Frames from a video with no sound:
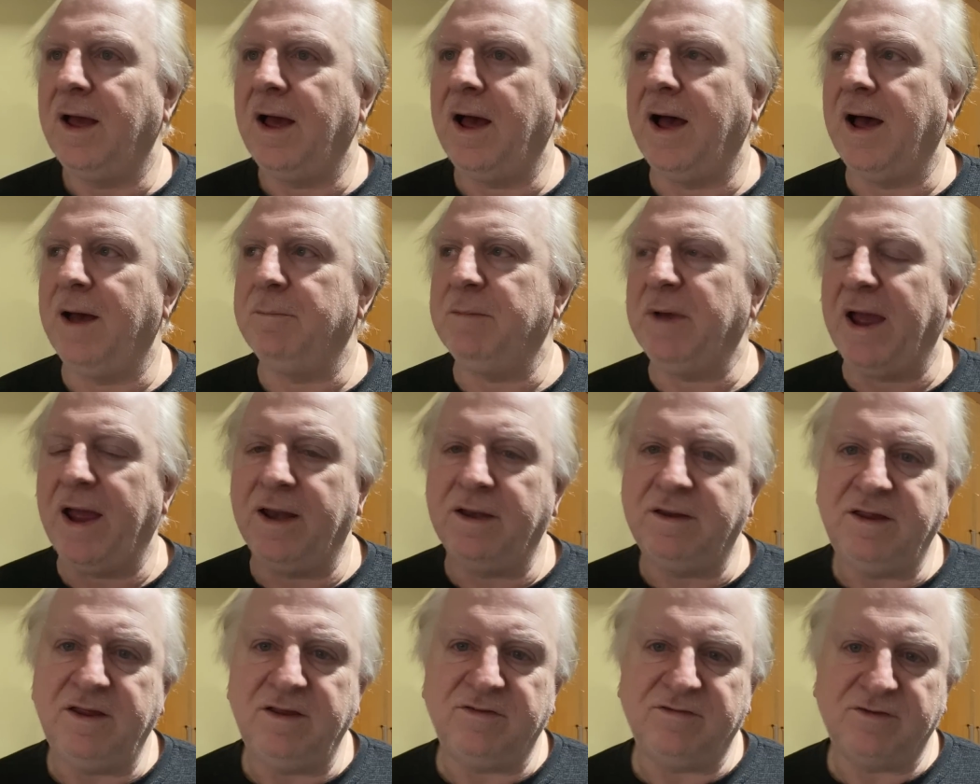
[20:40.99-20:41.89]

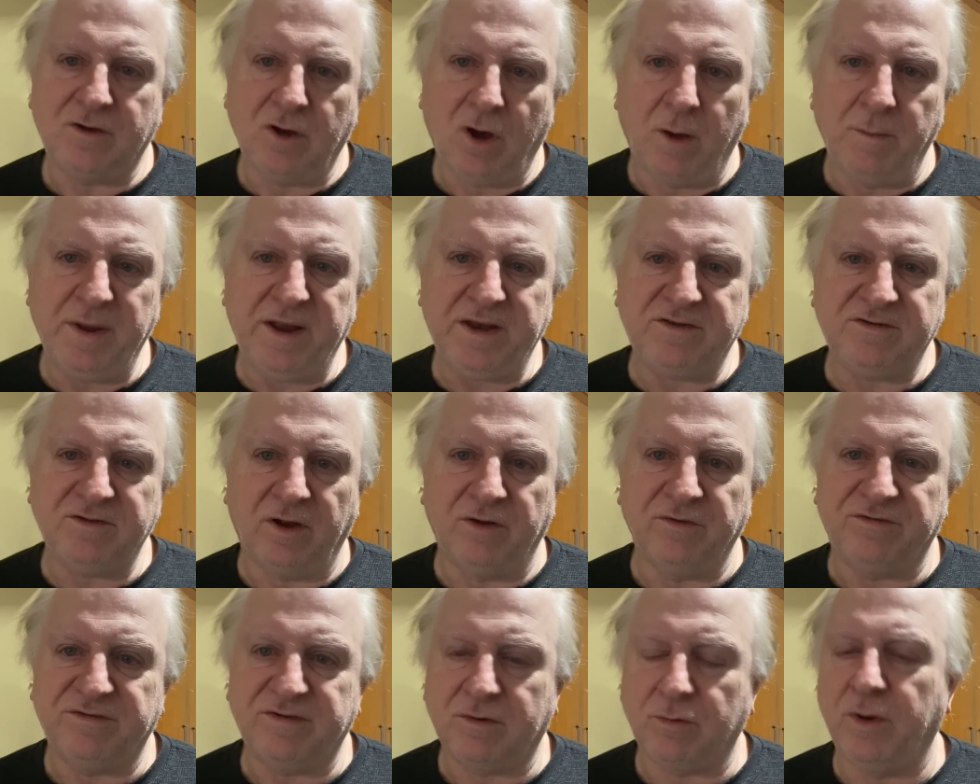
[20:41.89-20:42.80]
and his comments
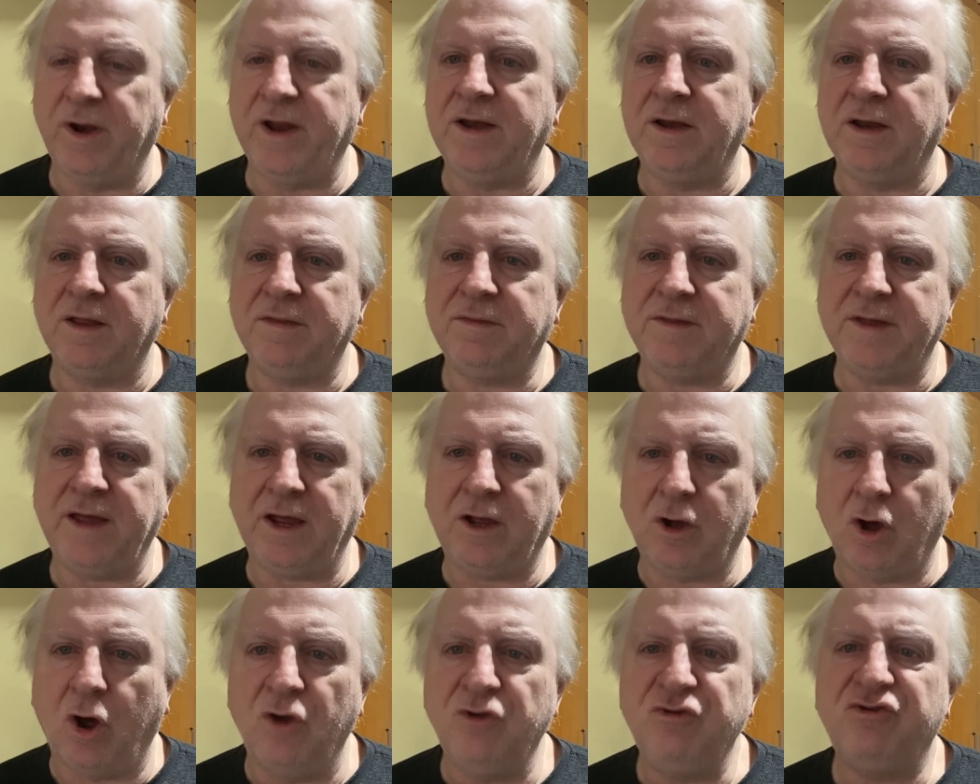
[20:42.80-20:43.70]
on screen. They're
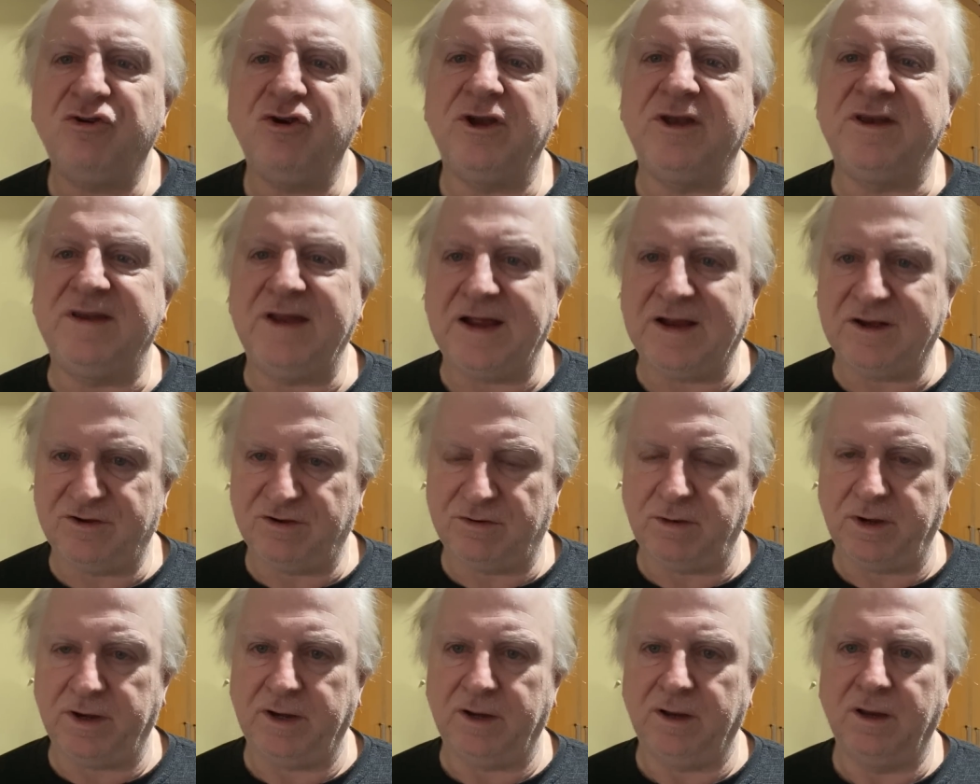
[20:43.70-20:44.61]

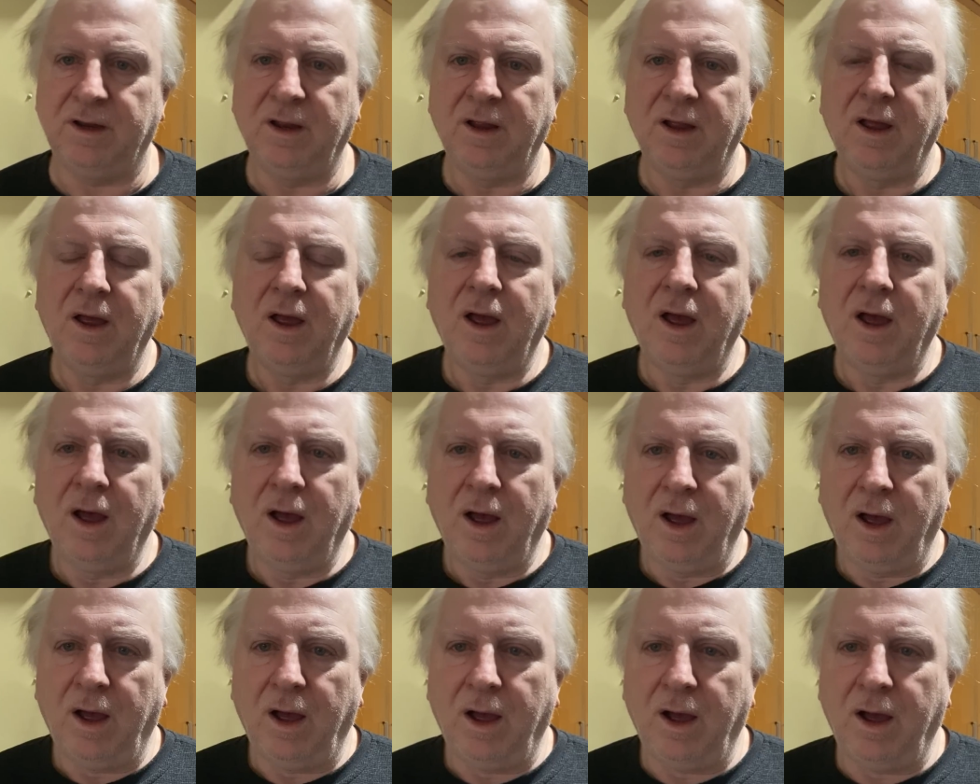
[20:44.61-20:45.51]
contradictory.
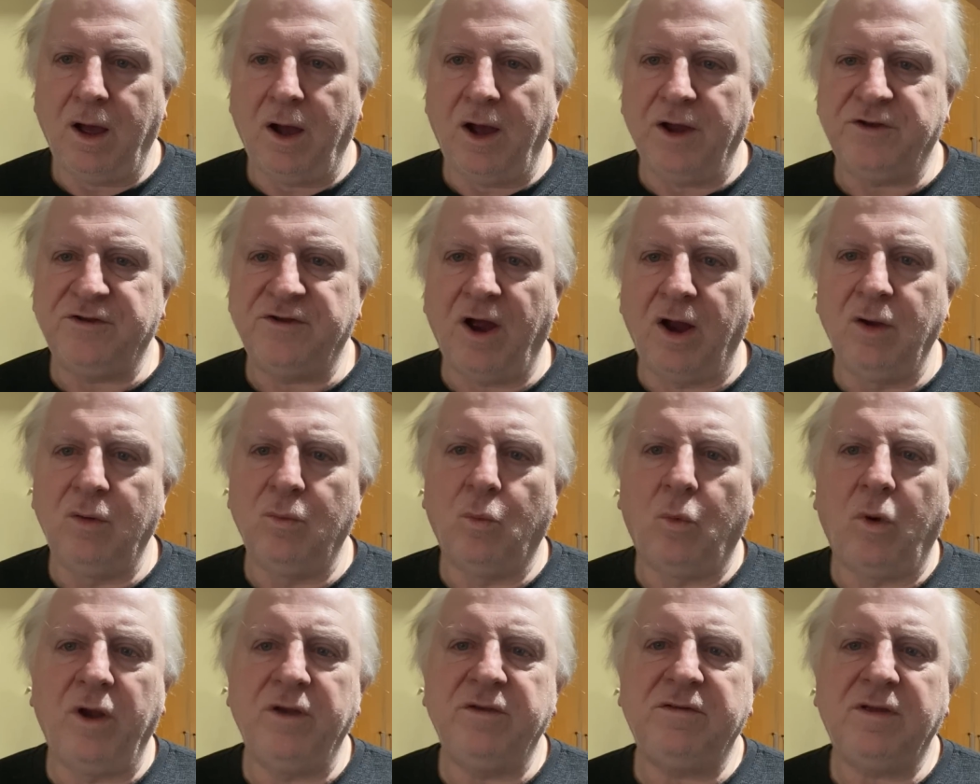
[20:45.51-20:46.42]
I don't
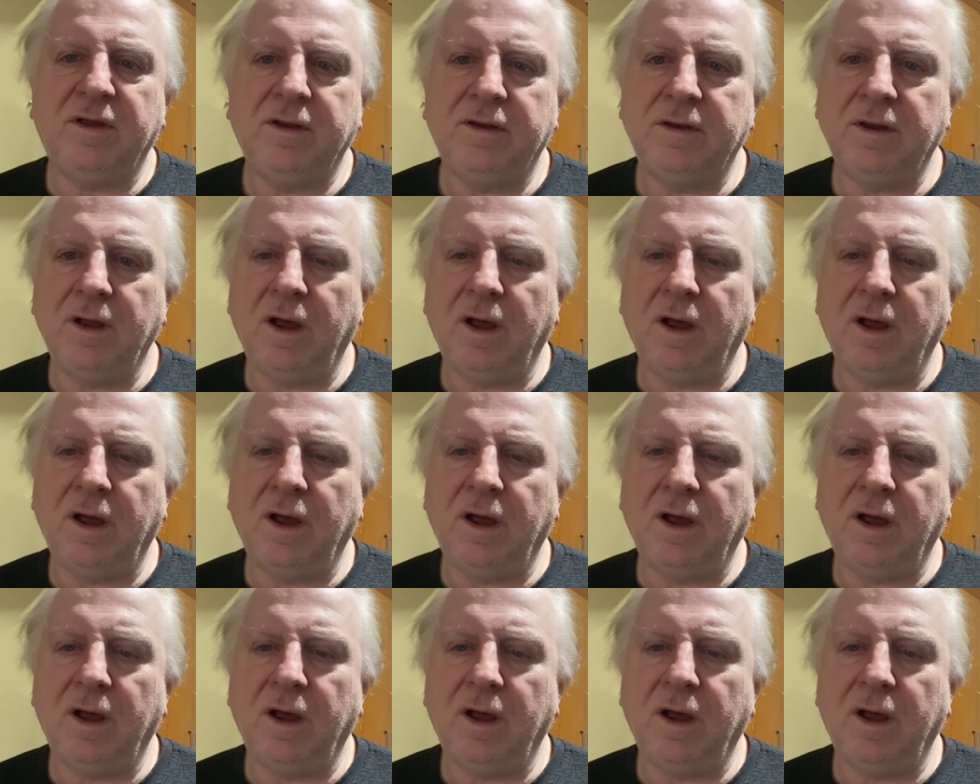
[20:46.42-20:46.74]
want to,